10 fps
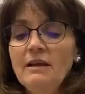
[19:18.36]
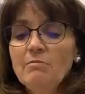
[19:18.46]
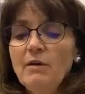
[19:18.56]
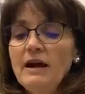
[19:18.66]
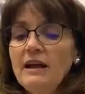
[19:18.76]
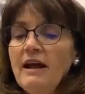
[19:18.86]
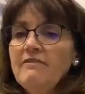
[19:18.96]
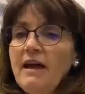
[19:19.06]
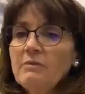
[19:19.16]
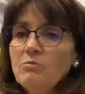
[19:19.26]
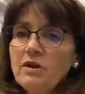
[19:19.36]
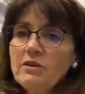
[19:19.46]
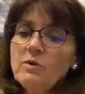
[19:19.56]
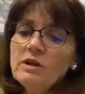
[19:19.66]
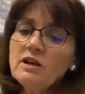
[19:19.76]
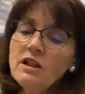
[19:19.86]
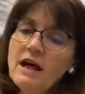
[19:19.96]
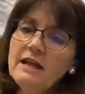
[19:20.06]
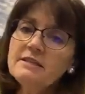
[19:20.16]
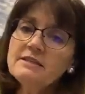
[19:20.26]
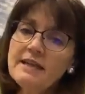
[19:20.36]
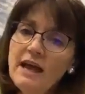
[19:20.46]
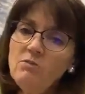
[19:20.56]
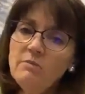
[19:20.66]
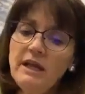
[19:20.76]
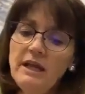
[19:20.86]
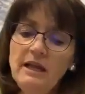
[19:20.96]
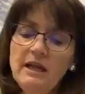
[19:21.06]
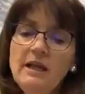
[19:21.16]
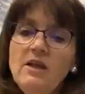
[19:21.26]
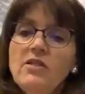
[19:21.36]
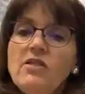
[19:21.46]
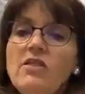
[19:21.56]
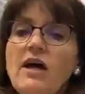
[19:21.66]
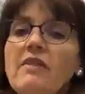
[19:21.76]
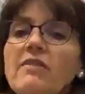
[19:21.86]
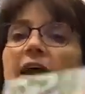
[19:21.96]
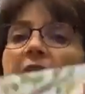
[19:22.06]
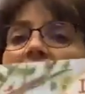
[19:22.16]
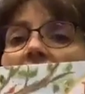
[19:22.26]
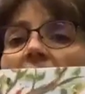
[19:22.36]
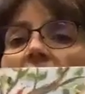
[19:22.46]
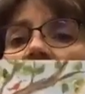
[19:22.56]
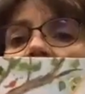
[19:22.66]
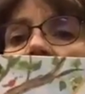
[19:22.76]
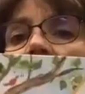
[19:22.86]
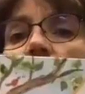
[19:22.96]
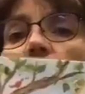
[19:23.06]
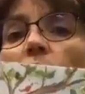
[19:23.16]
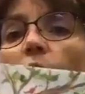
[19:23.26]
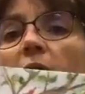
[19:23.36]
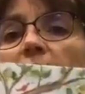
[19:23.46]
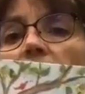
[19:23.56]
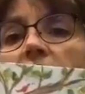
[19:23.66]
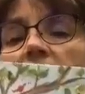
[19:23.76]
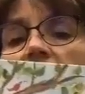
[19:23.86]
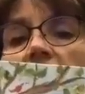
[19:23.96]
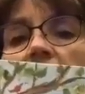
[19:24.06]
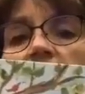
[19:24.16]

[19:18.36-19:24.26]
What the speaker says: But I've had more than one client tell me that they had one person